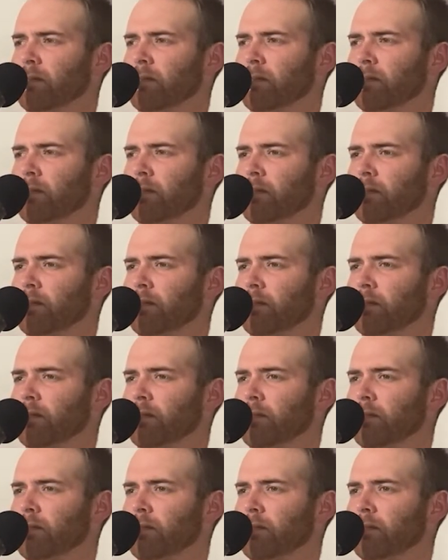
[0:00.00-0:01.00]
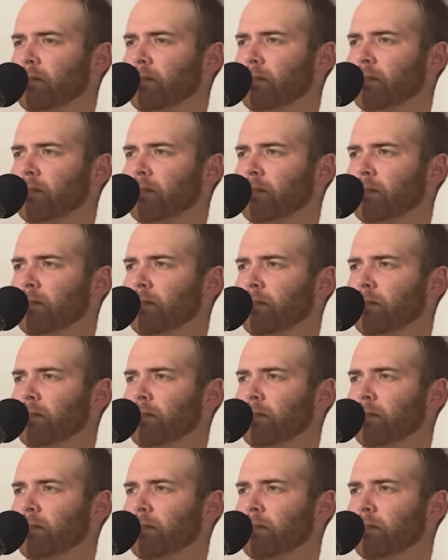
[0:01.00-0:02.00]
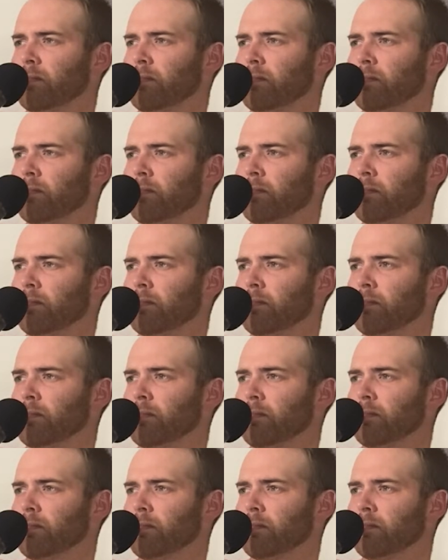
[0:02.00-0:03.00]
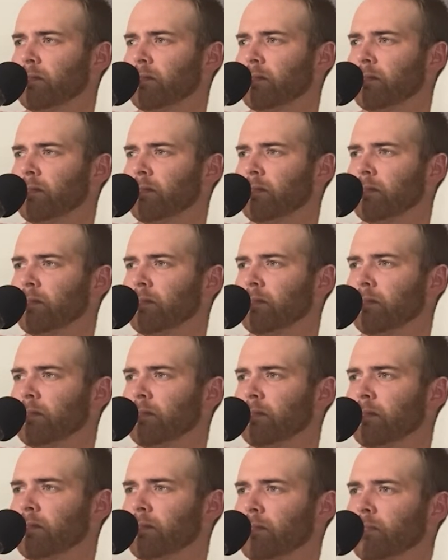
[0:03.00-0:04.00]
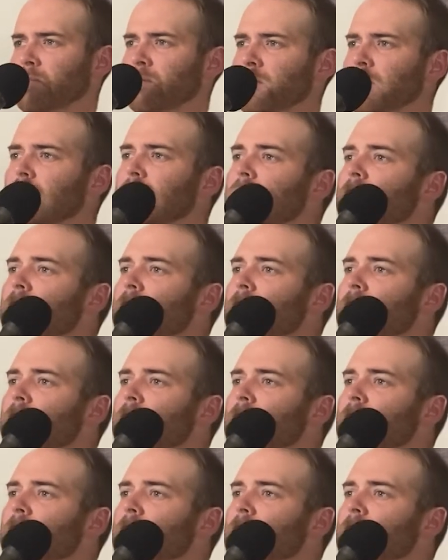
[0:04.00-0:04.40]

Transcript: [no speech]